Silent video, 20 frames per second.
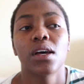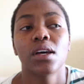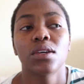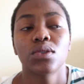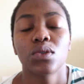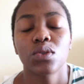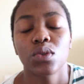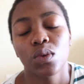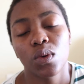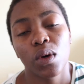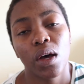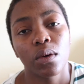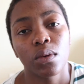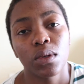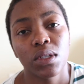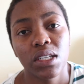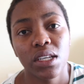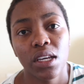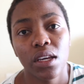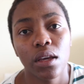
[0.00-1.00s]
So I
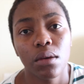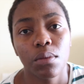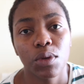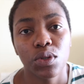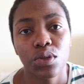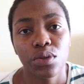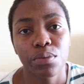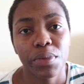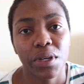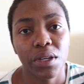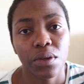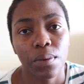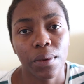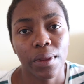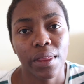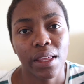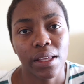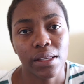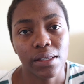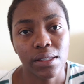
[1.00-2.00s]
would take him into bed
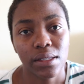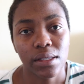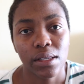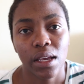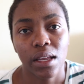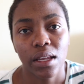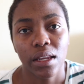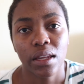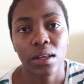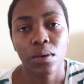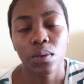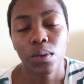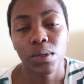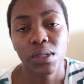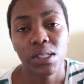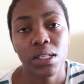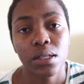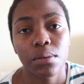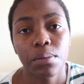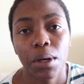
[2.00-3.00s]
with us and he will
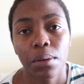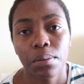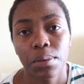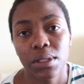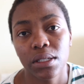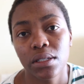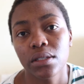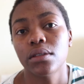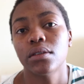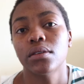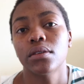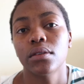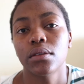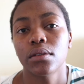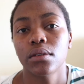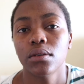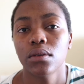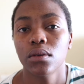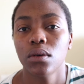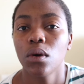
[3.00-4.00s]
sleep up
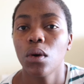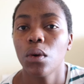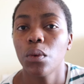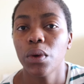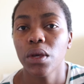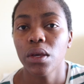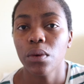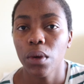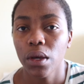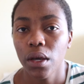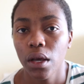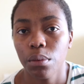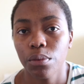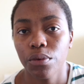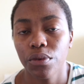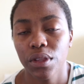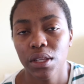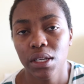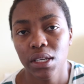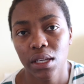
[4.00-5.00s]
until we wake up
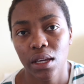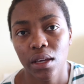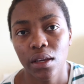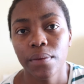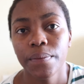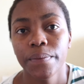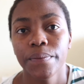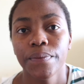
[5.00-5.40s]
for the day.